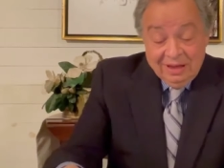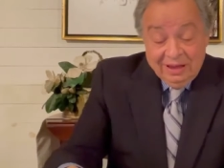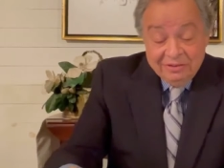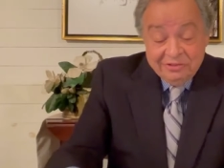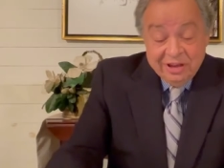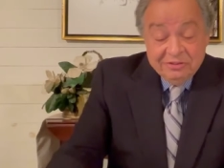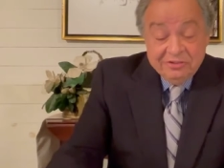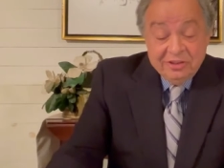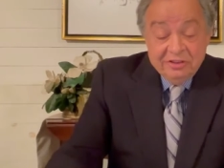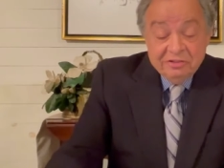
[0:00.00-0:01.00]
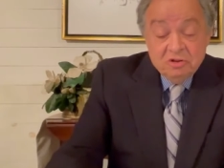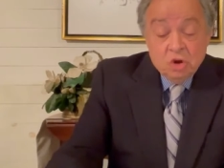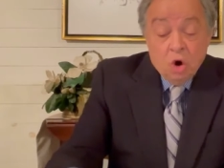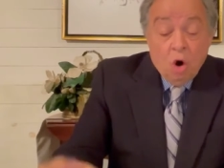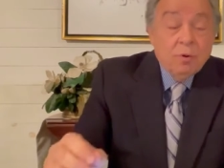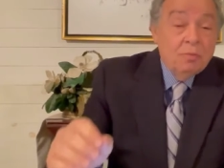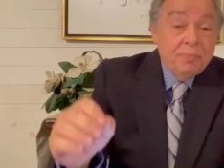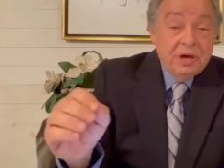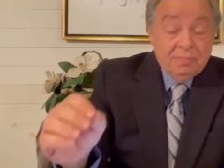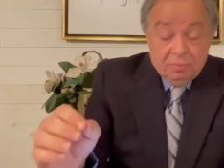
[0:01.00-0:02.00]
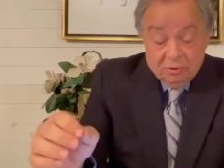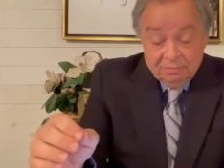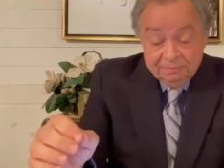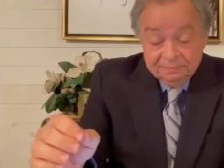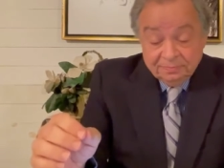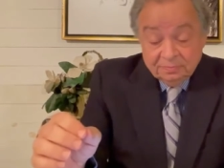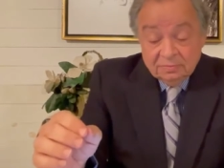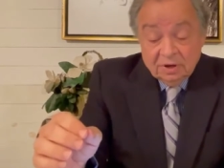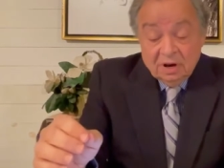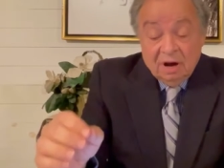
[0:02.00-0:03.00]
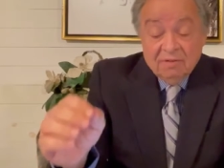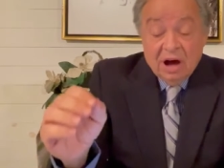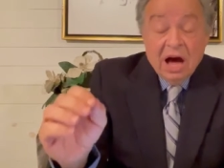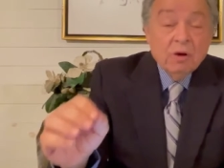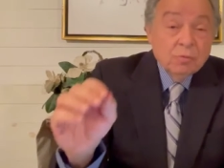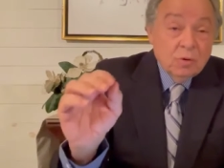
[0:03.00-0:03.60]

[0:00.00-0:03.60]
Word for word: It says this, noble people of honorable